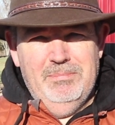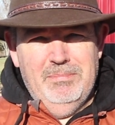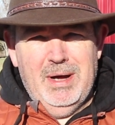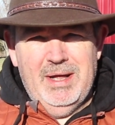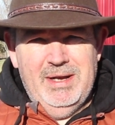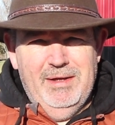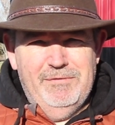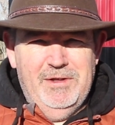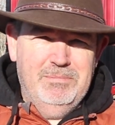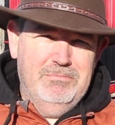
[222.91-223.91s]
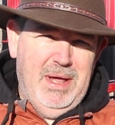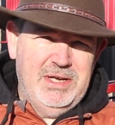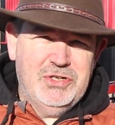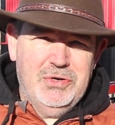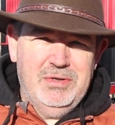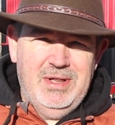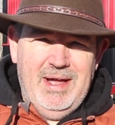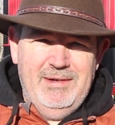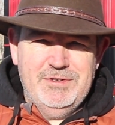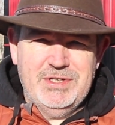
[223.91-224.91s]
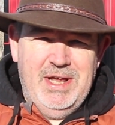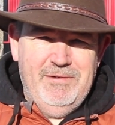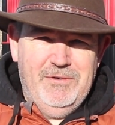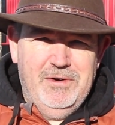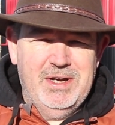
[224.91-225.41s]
but if it makes your life safer